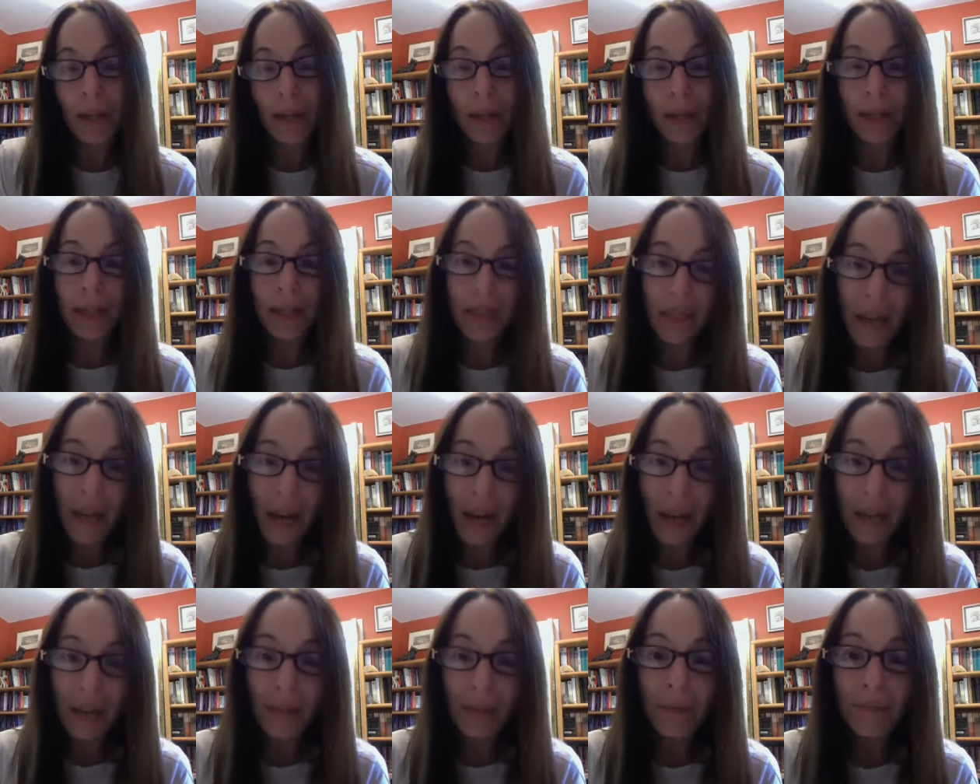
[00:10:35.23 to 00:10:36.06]

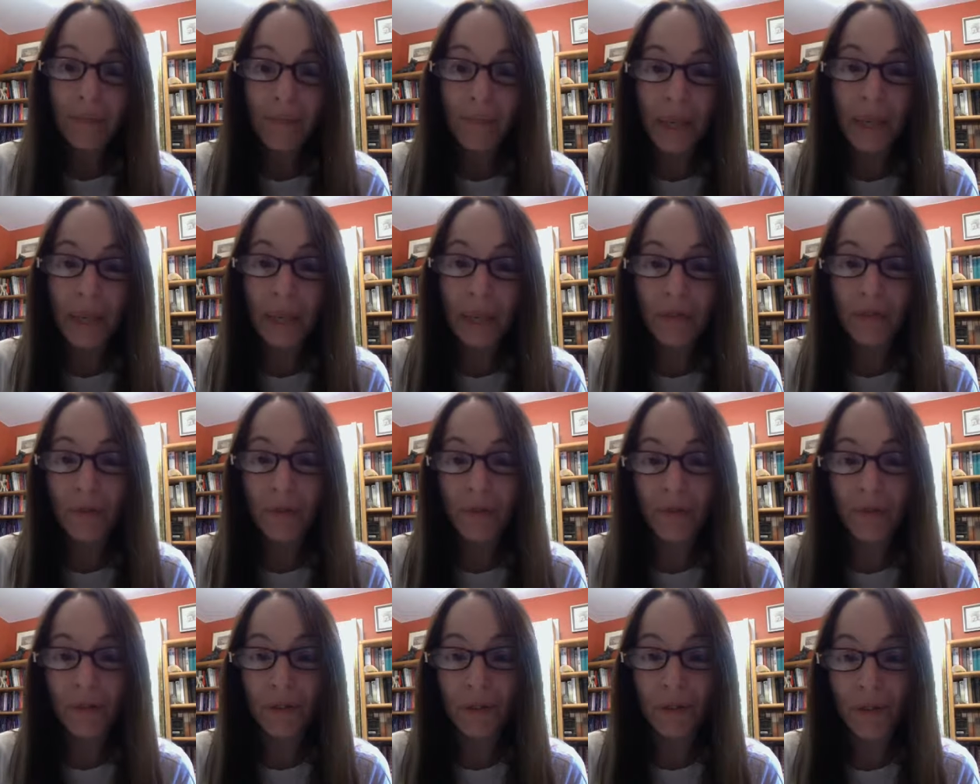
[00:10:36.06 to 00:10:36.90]
conduct
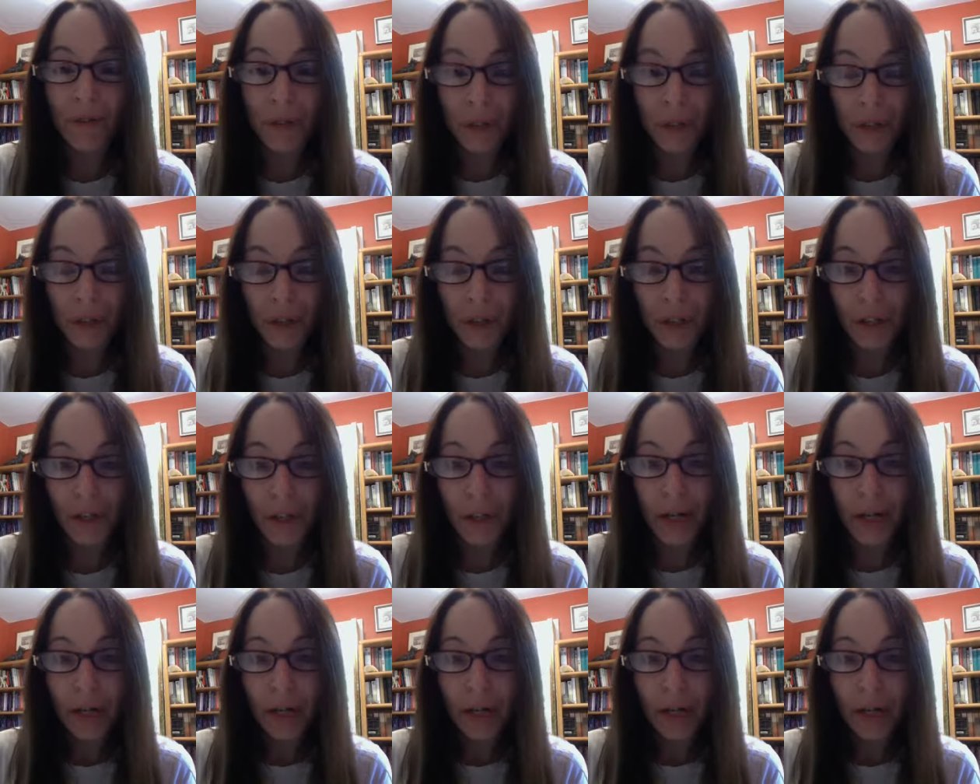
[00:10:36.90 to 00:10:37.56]
meaningful research.